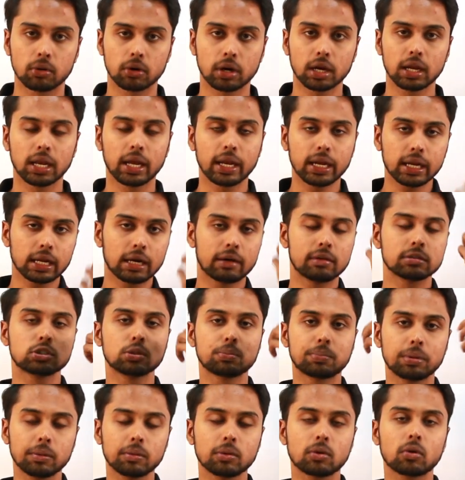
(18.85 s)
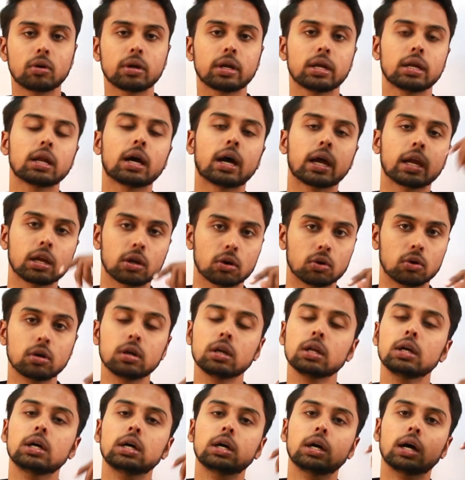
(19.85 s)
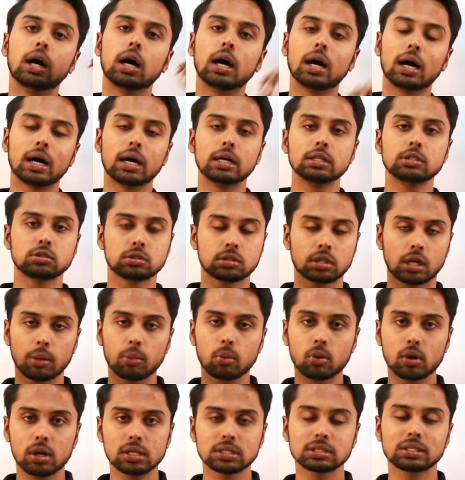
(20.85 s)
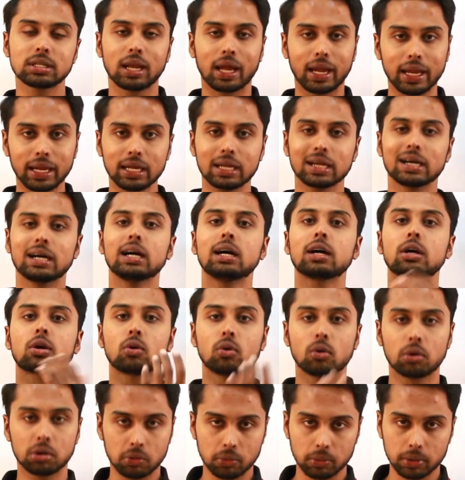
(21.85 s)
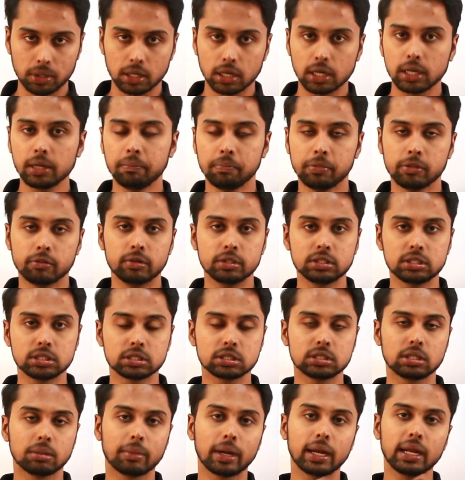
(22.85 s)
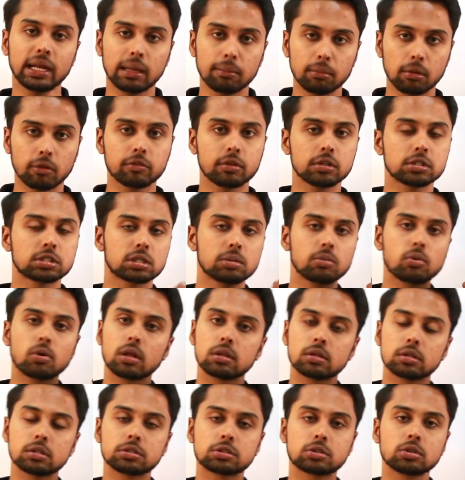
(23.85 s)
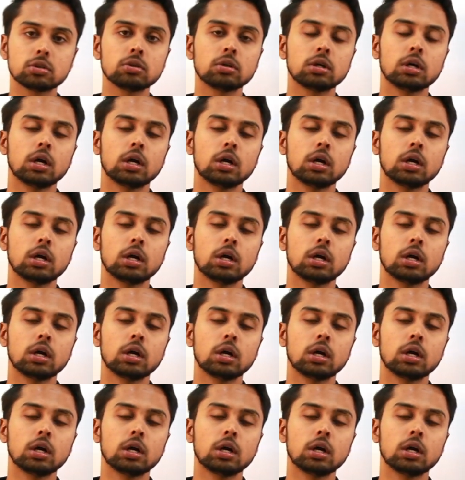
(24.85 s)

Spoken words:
Okay. Like our Supreme Court and High Court, tribunals like a court only, which is the main aim of this tribunals is